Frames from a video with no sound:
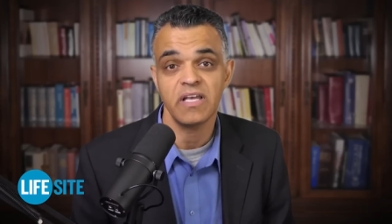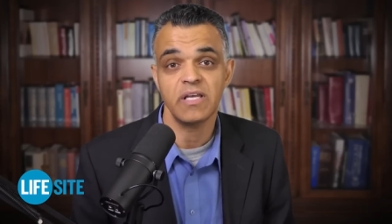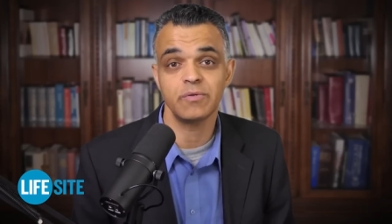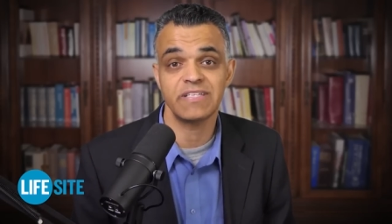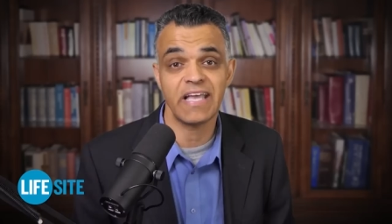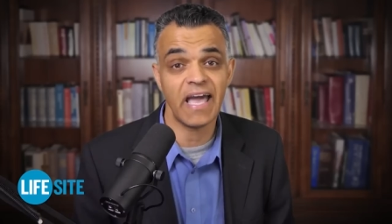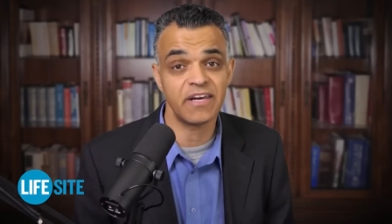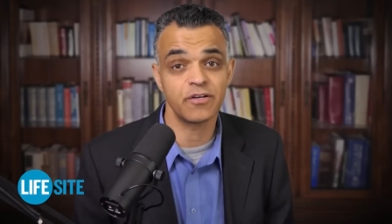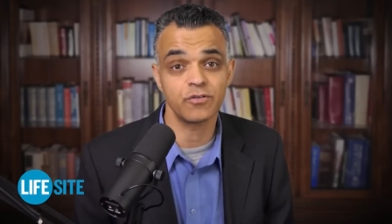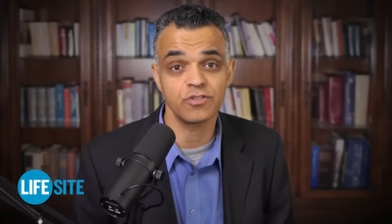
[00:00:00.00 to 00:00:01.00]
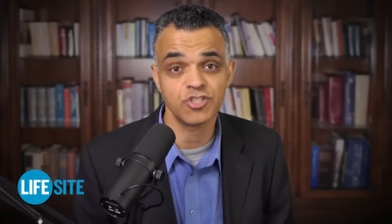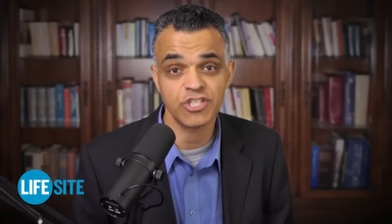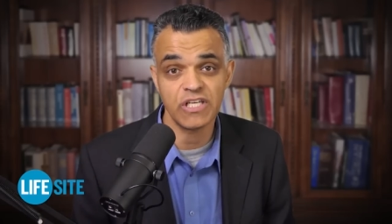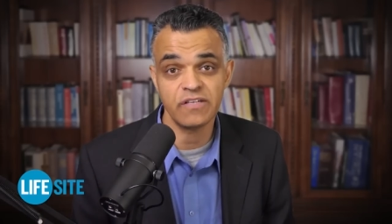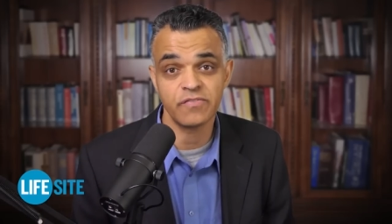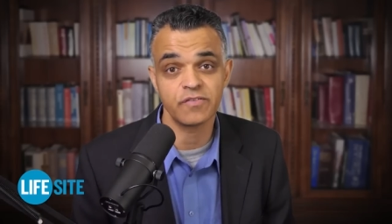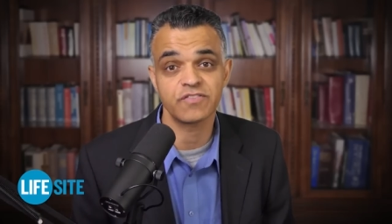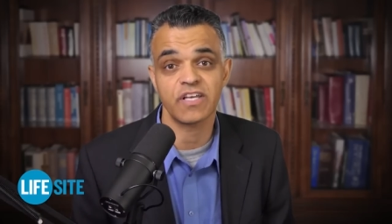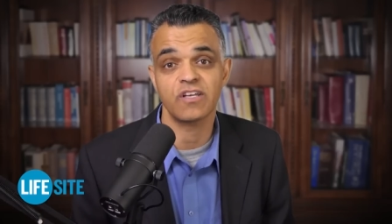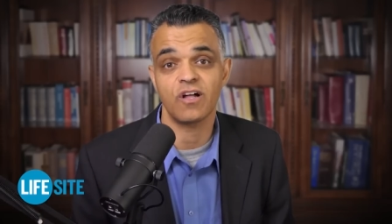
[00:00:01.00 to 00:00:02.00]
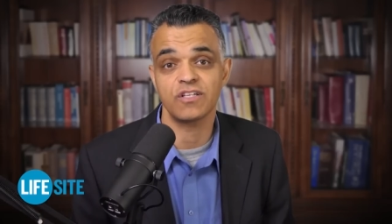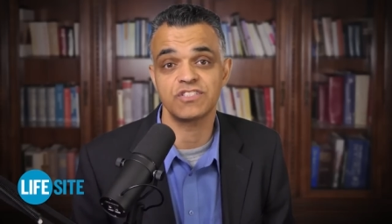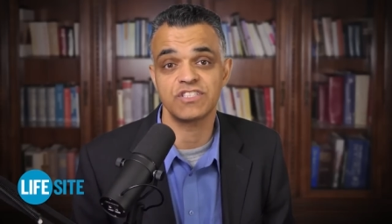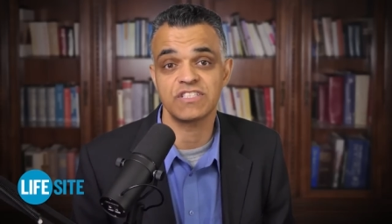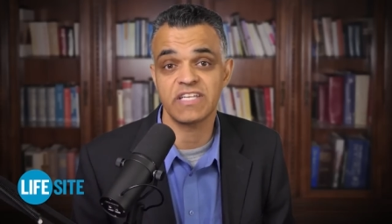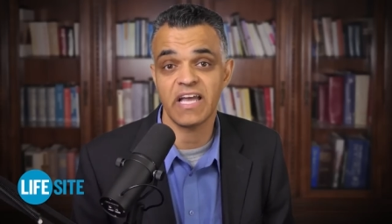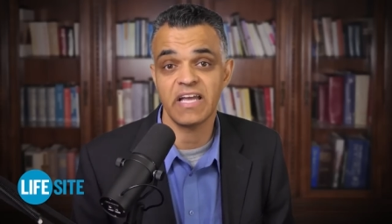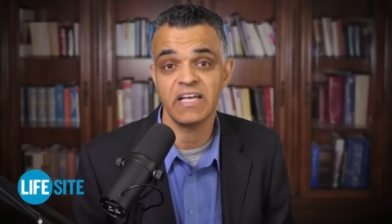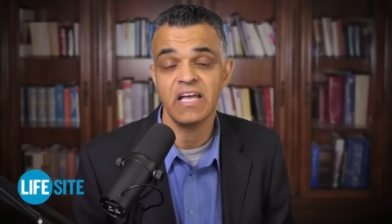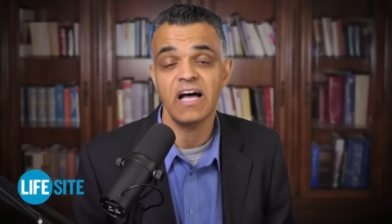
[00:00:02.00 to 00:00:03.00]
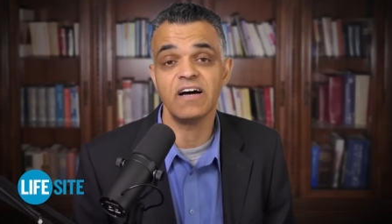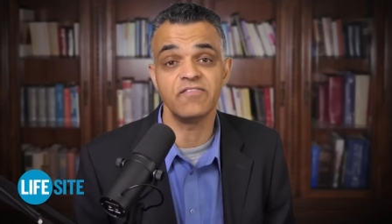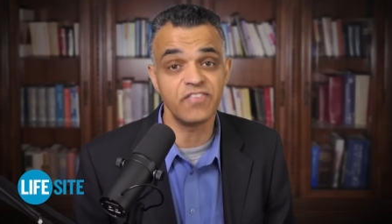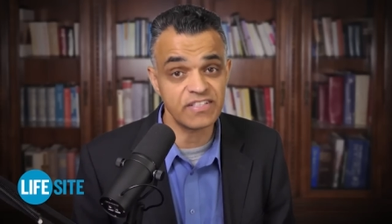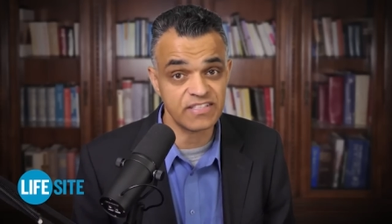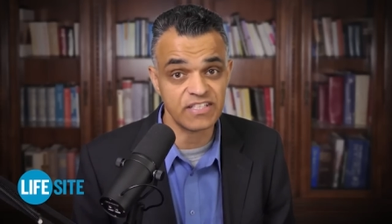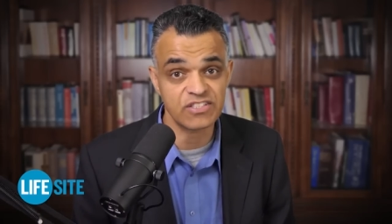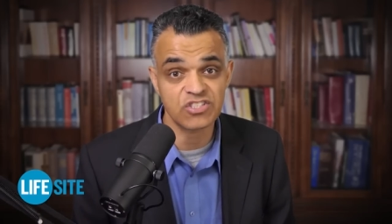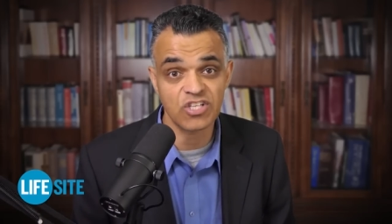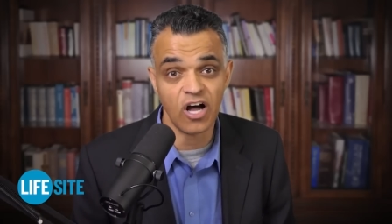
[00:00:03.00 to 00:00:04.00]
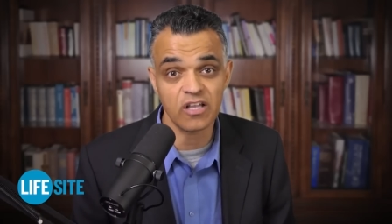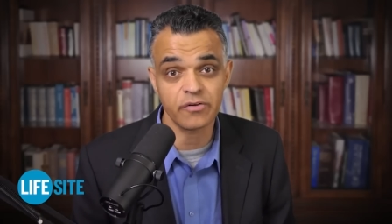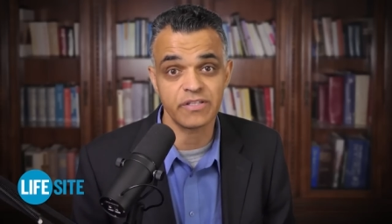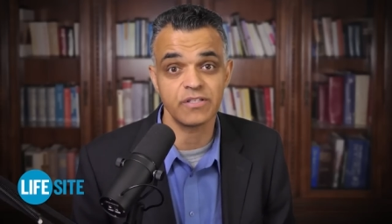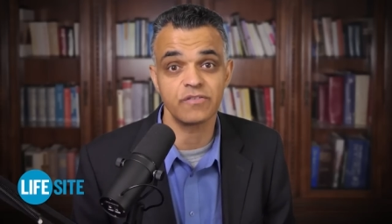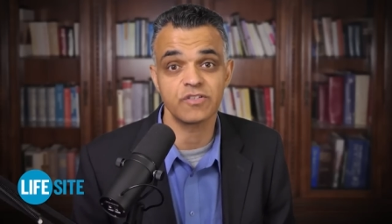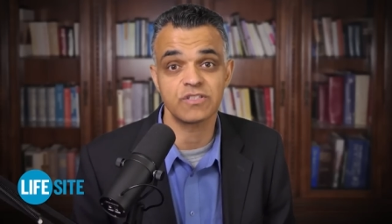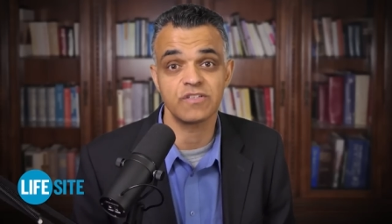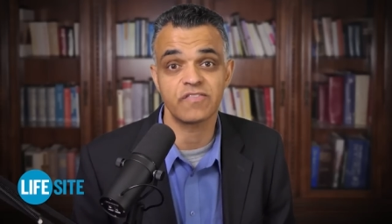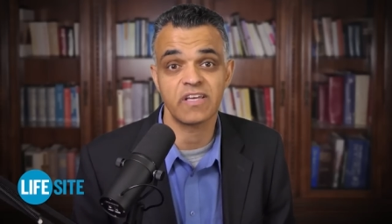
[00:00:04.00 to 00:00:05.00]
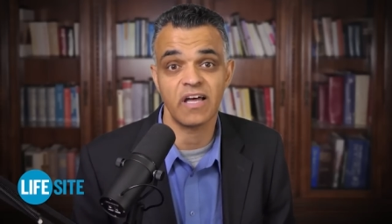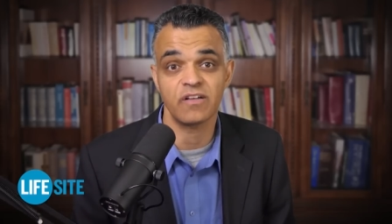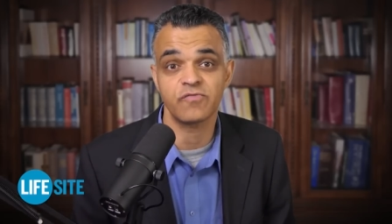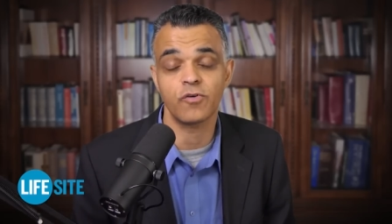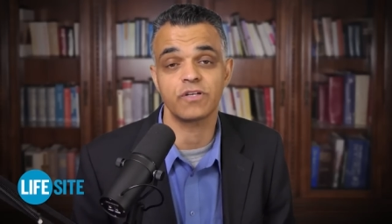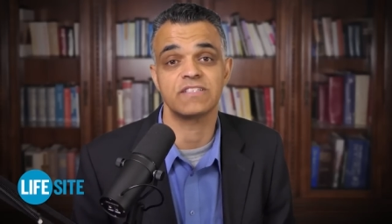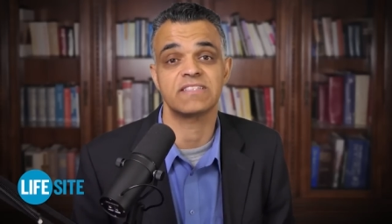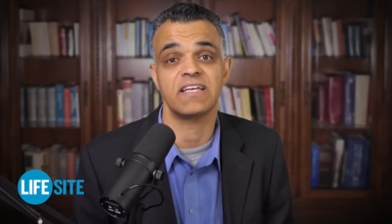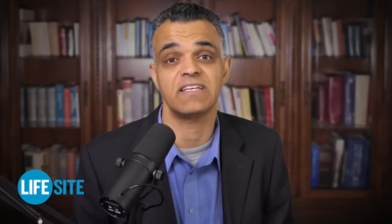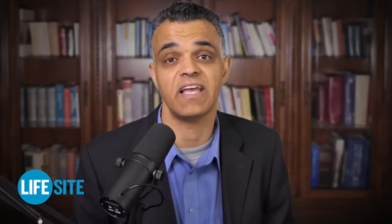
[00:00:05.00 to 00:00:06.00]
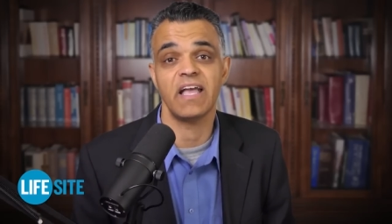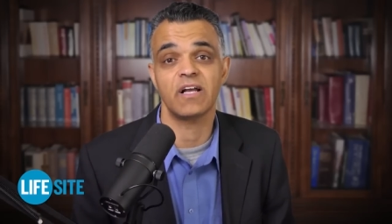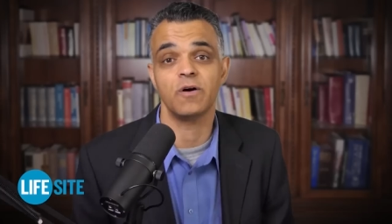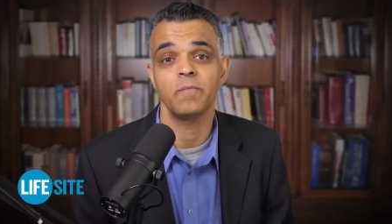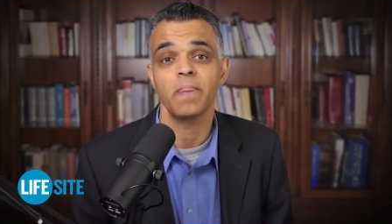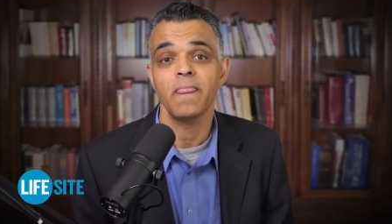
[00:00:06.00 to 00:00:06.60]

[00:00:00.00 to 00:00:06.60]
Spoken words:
He was the editor-in-chief of Psychology Today, a visiting scholar at the University of California, San Diego,